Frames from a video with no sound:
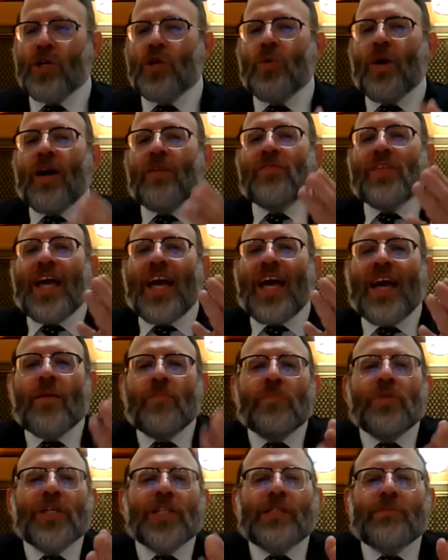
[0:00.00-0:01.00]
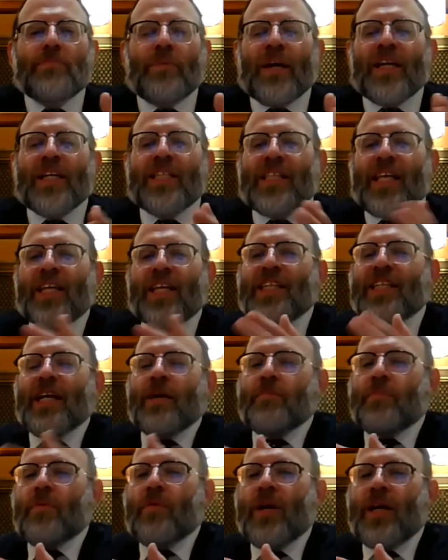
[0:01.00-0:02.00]
You have the empty space that's
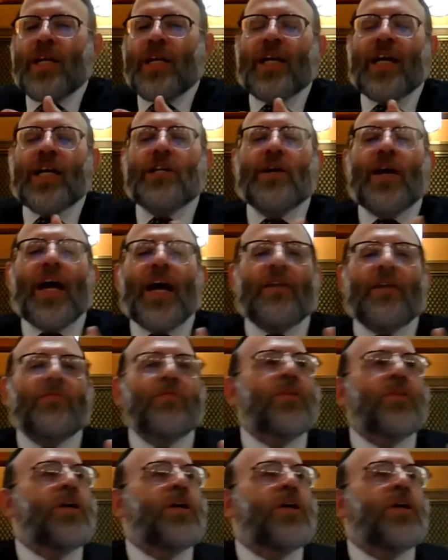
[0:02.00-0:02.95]
separating, and you have